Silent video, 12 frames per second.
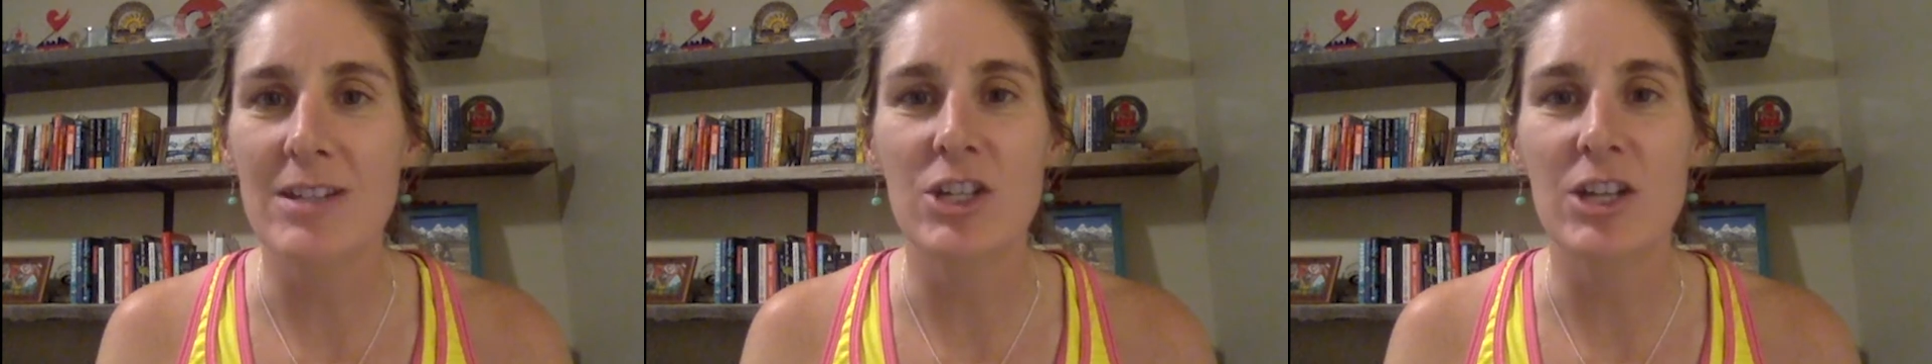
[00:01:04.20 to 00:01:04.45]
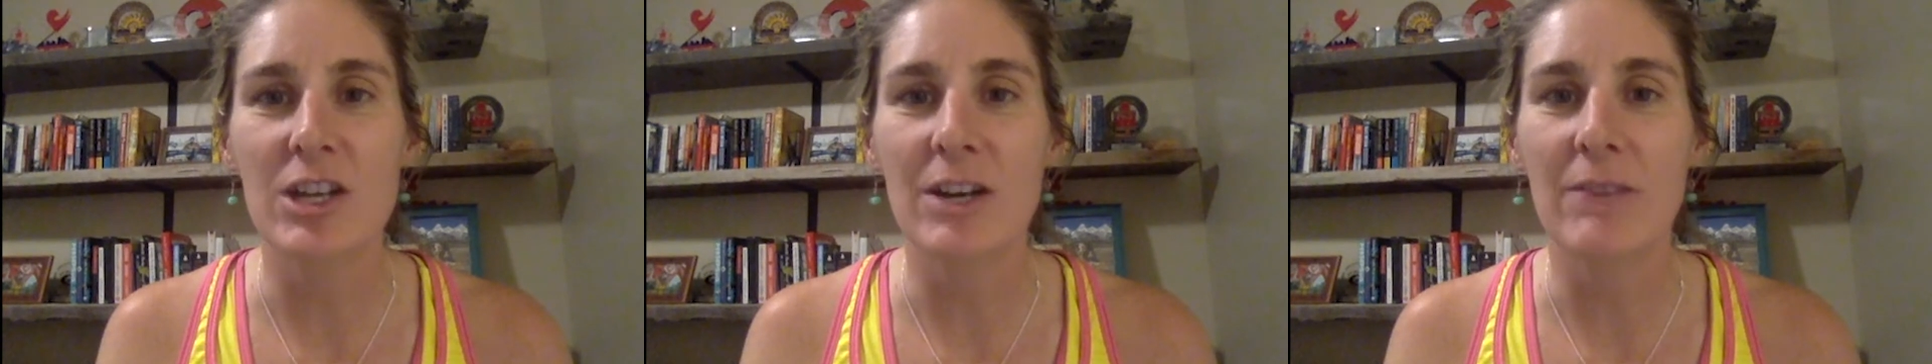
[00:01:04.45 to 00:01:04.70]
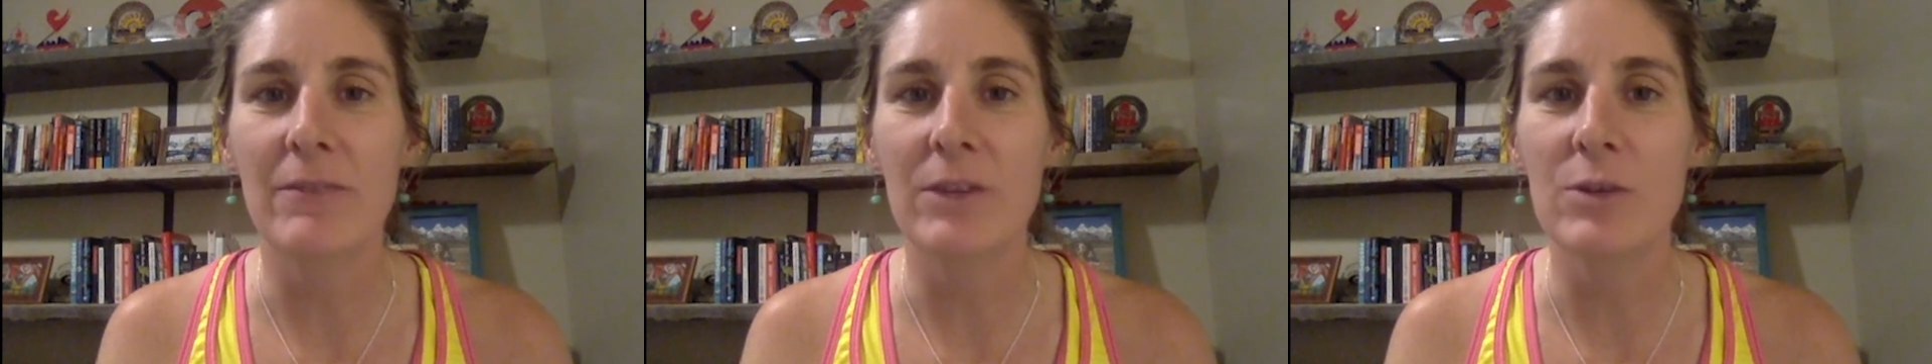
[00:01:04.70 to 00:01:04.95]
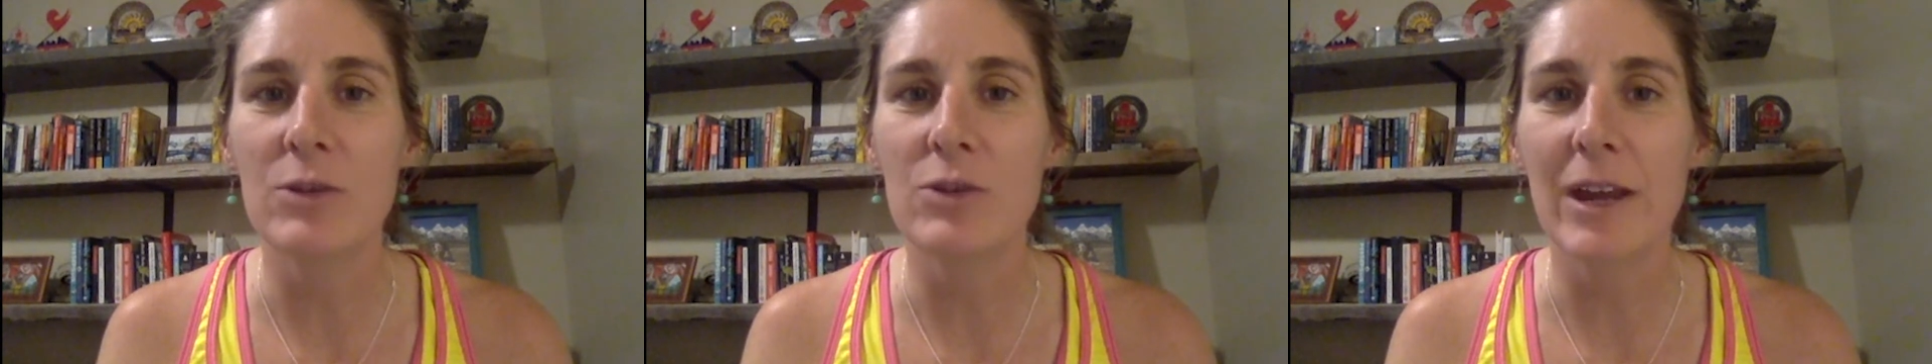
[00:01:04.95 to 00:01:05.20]
to share a
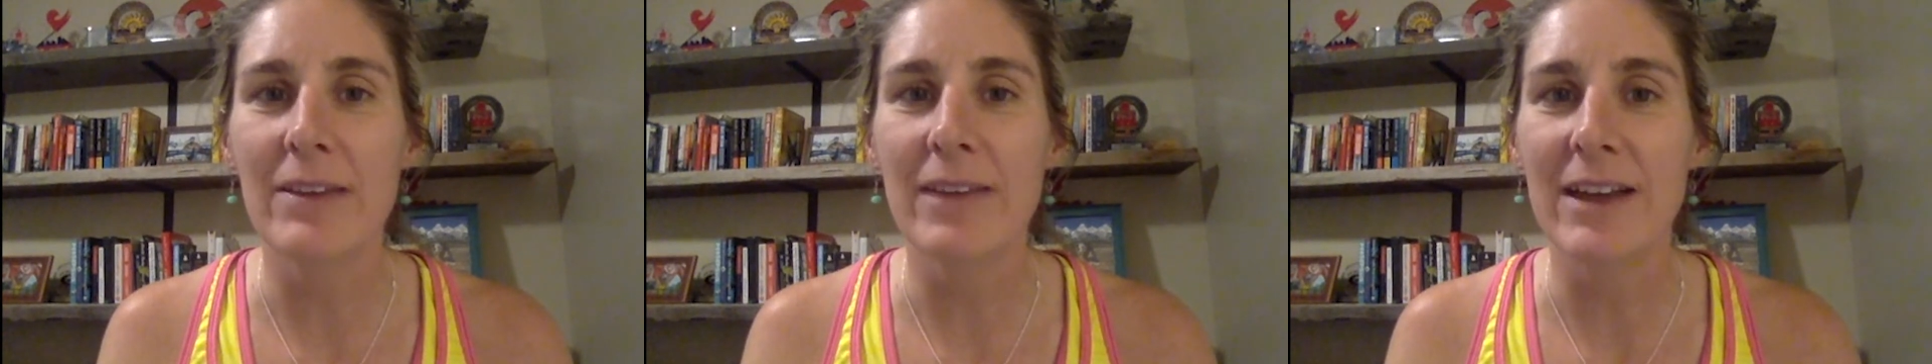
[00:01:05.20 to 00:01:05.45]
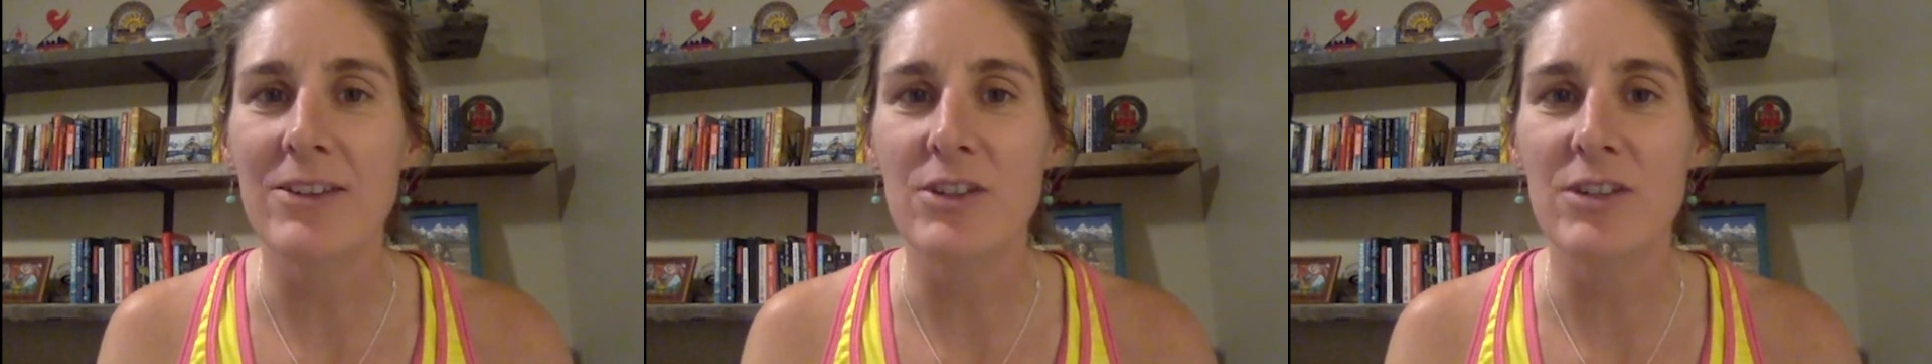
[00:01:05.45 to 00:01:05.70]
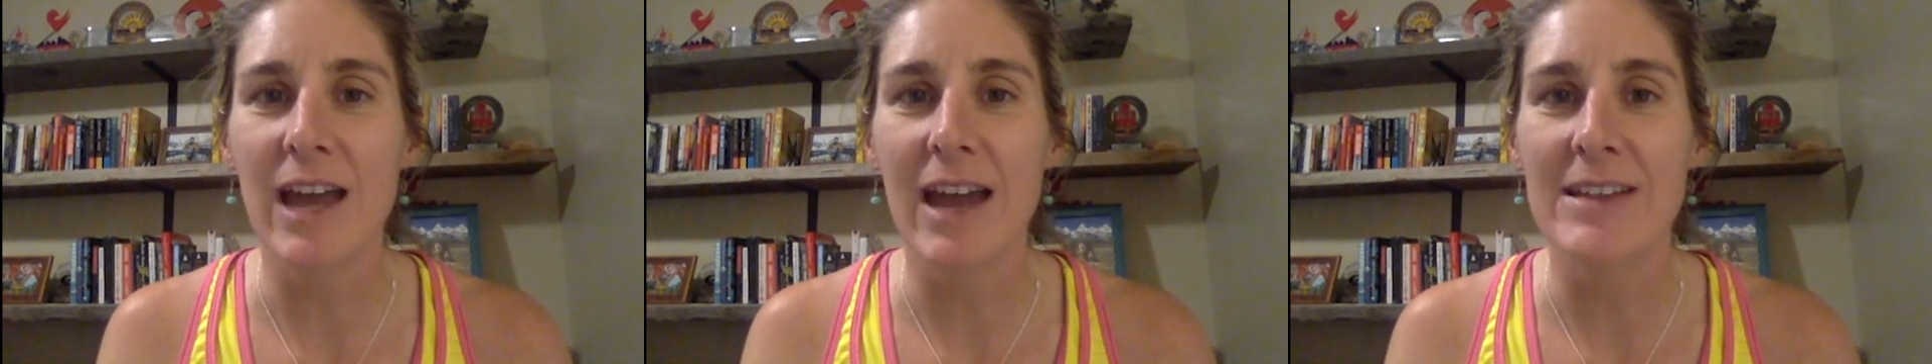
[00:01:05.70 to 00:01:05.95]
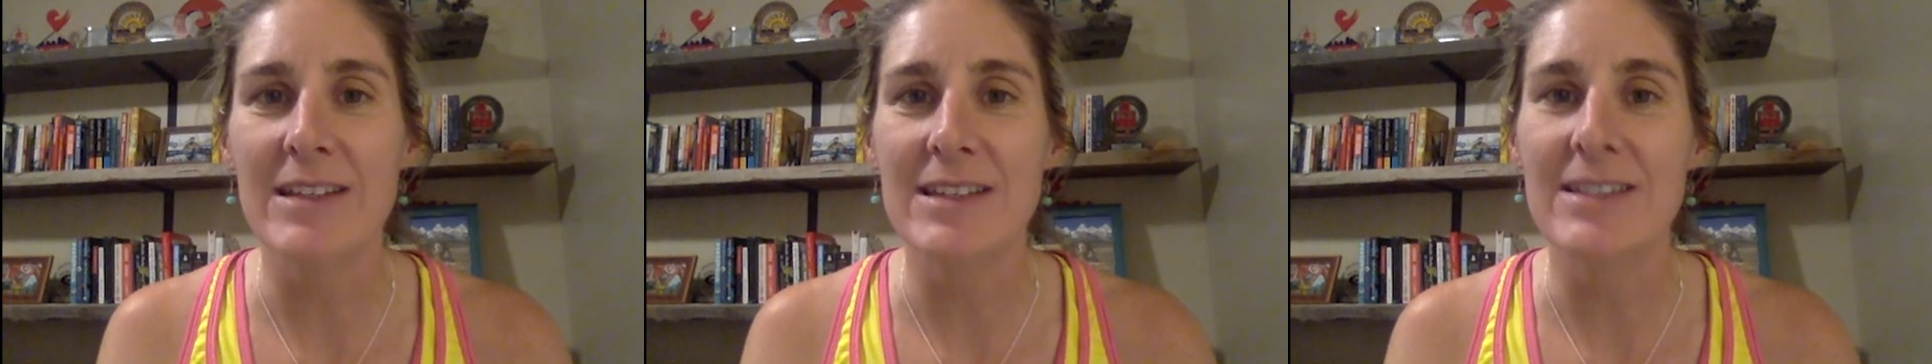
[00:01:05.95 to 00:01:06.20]
few strength
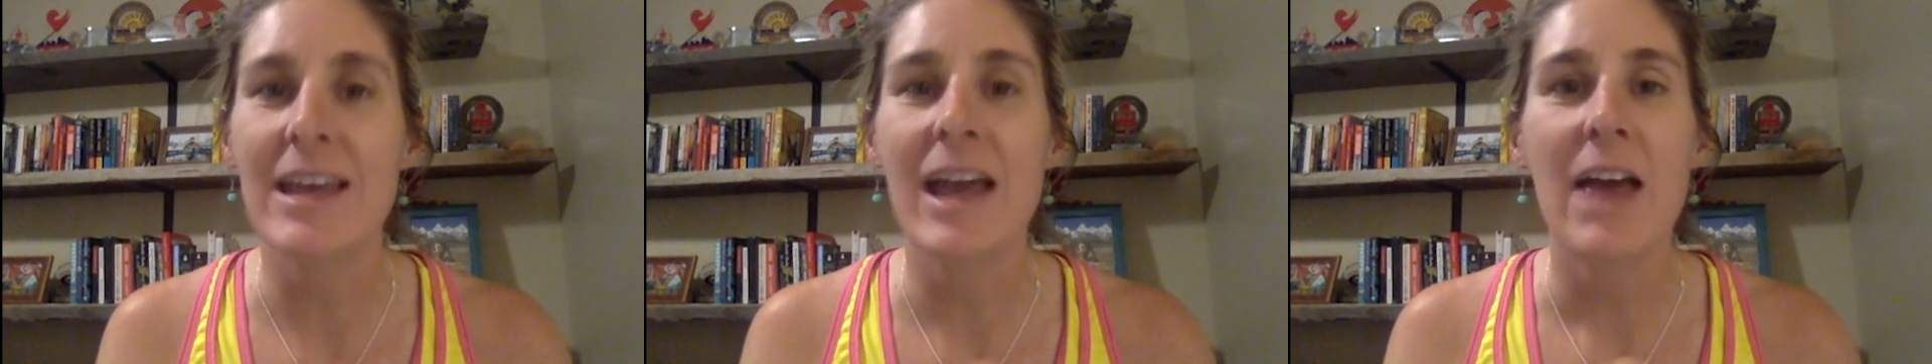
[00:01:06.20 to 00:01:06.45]
exercises